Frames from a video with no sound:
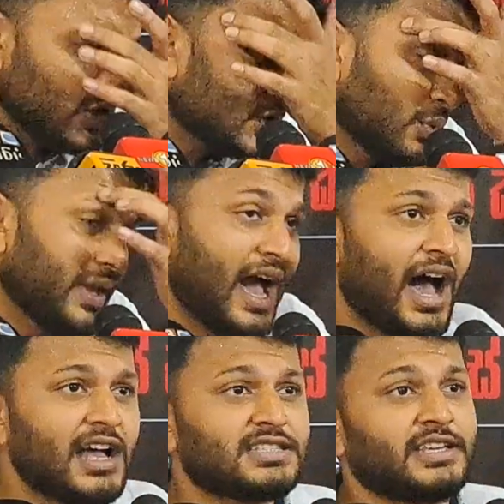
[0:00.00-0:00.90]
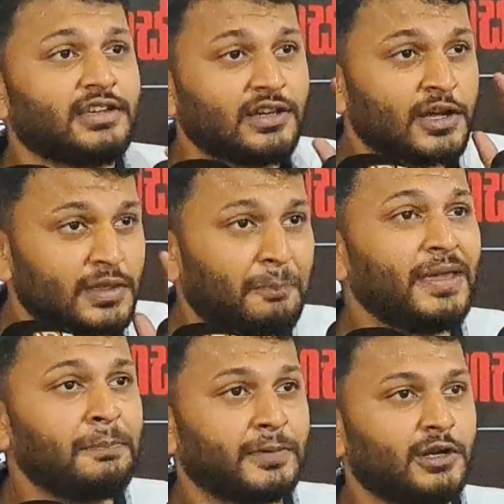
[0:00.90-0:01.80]
So we are asking the
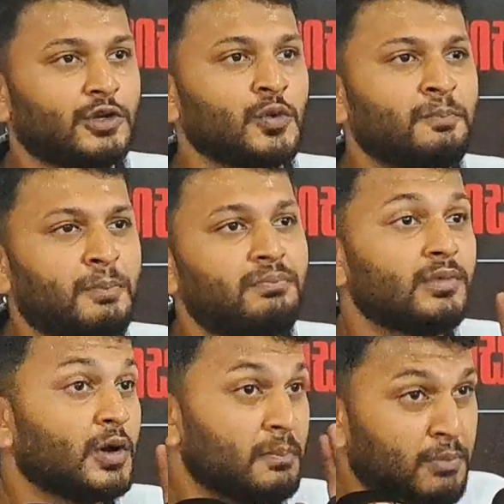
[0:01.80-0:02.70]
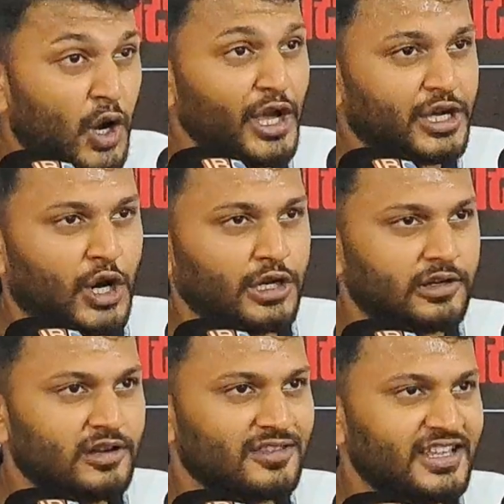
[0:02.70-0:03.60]
people to
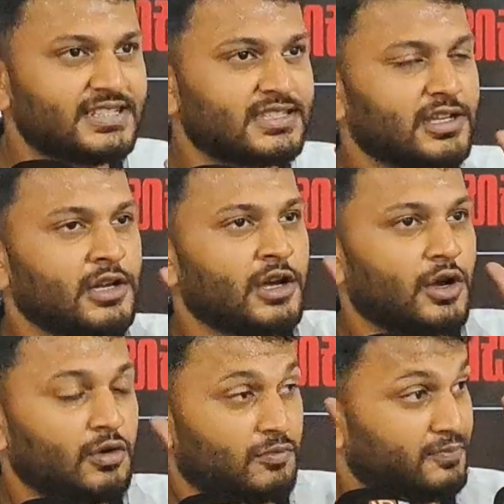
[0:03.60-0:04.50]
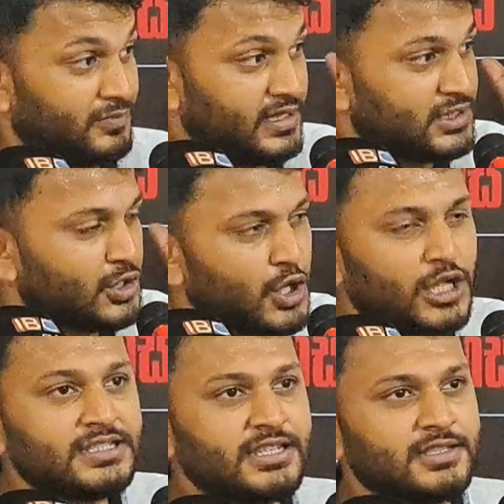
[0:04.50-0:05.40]
boycott this
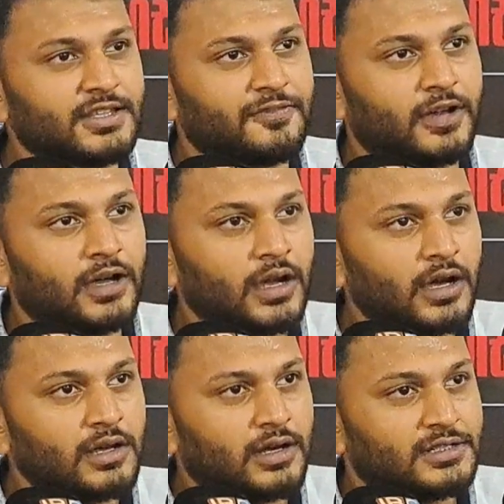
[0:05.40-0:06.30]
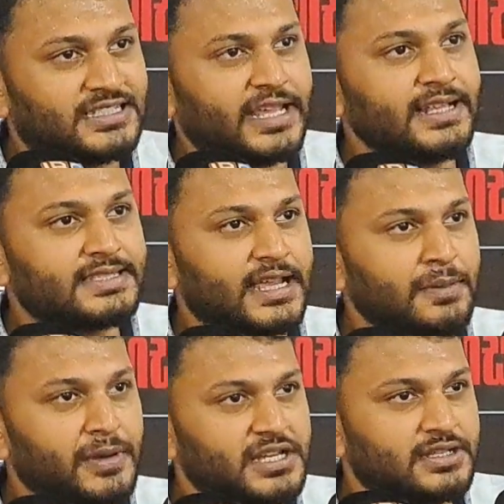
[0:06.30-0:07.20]
nonsense of a state
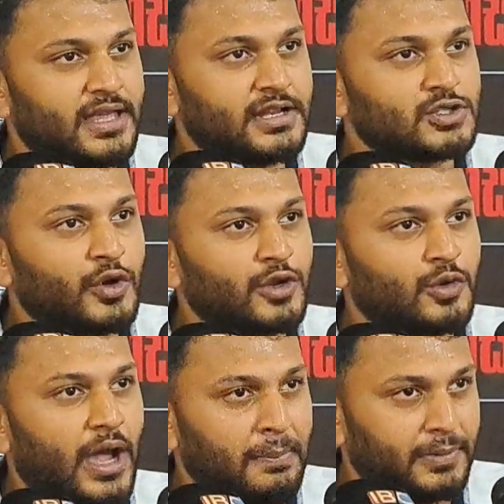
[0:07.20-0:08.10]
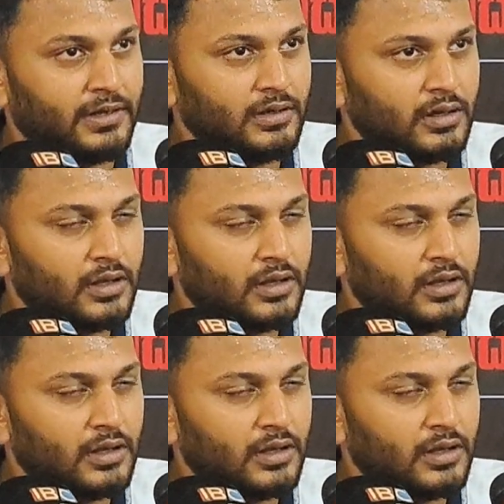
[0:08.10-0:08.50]
celebration that is going to happen